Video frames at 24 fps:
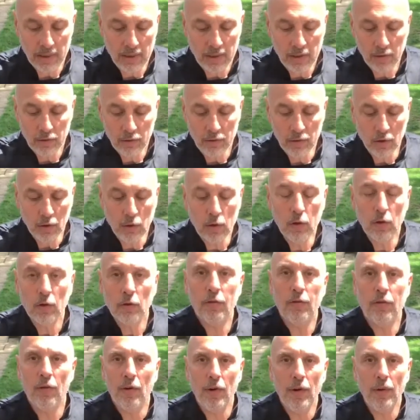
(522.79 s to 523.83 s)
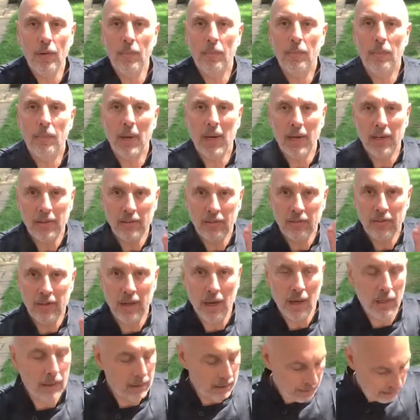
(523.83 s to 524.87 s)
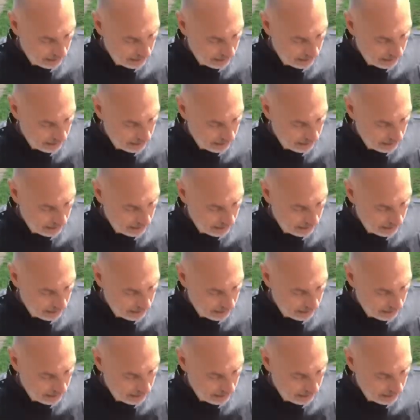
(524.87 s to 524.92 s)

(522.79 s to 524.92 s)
It's not cooked through, but it's coloured.